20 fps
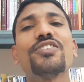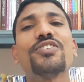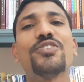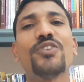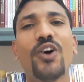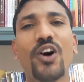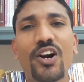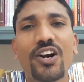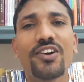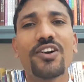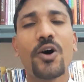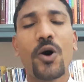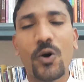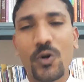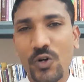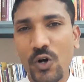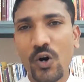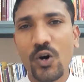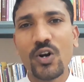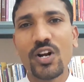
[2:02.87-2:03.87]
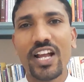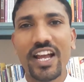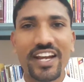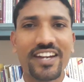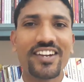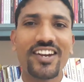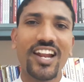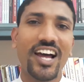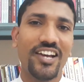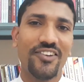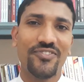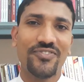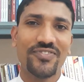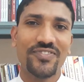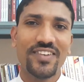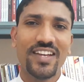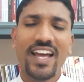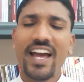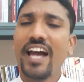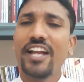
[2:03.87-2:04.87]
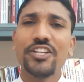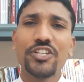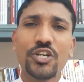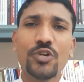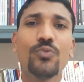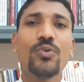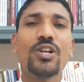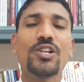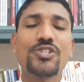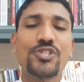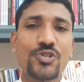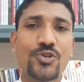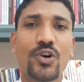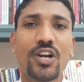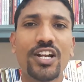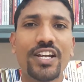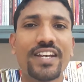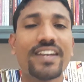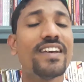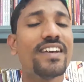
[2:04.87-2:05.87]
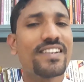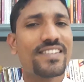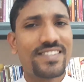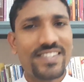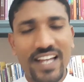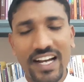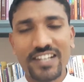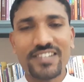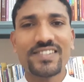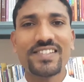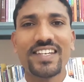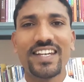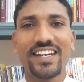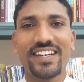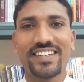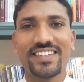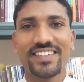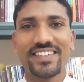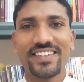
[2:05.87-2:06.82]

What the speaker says: your goal in life, and you will surely succeed.